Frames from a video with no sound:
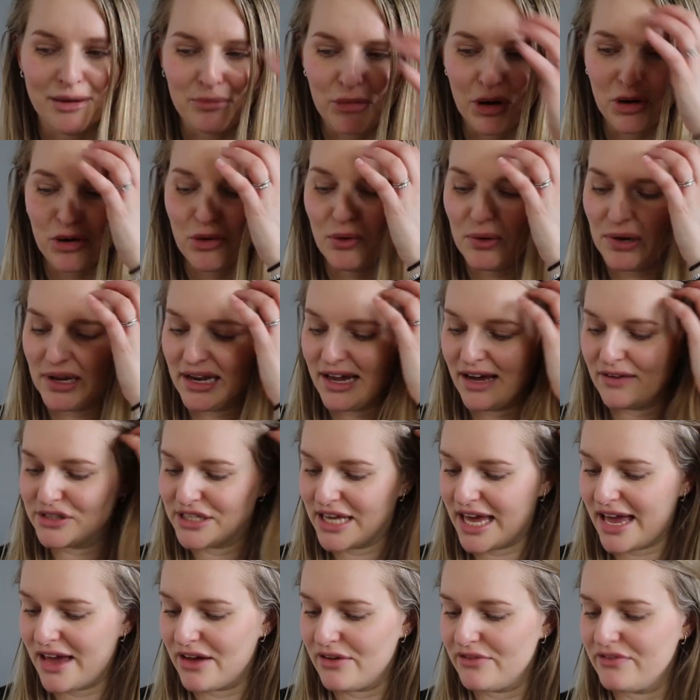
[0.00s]
I'm not cool enough
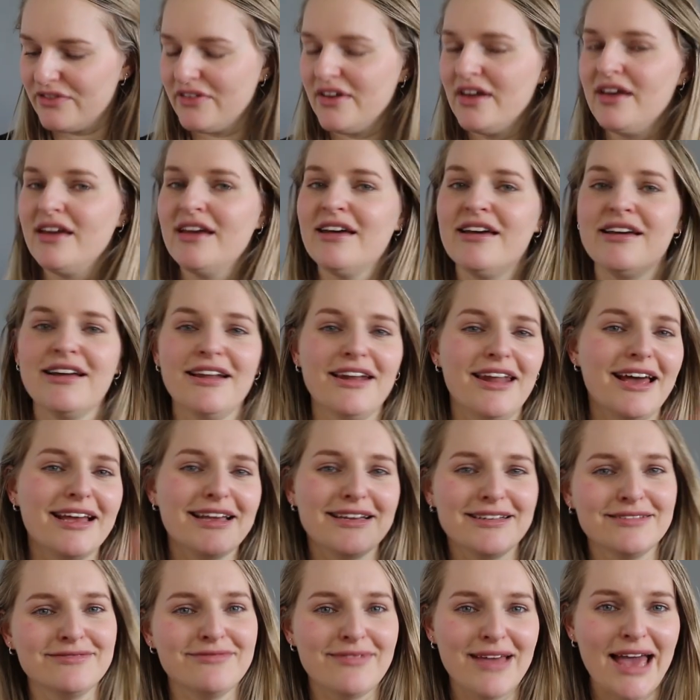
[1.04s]
to have
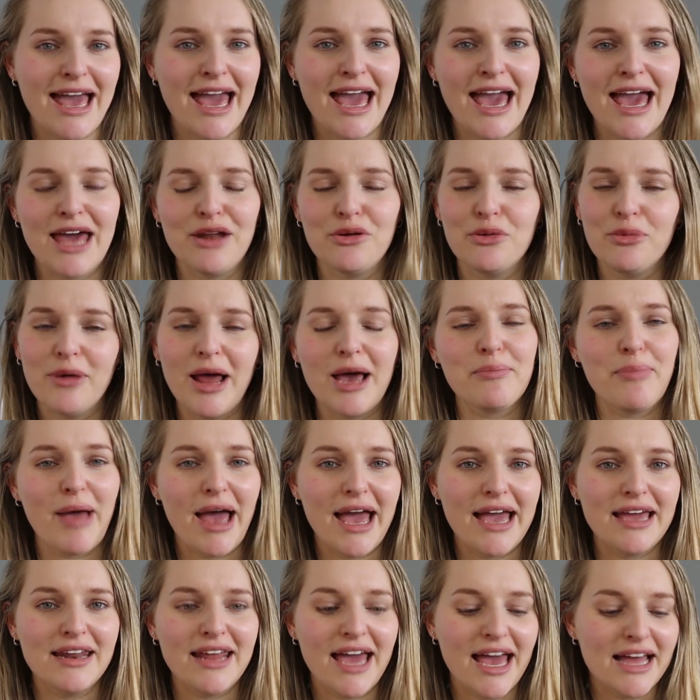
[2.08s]
like ad or like
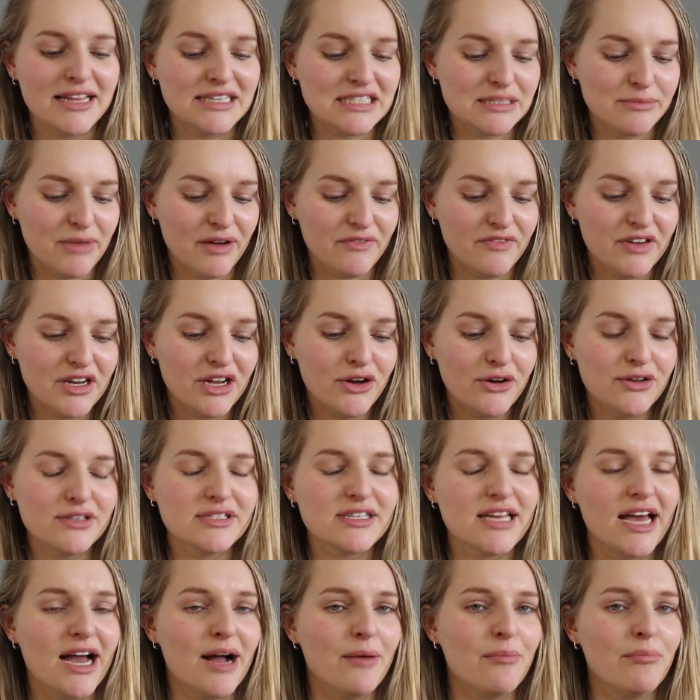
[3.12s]
paid ads in my videos,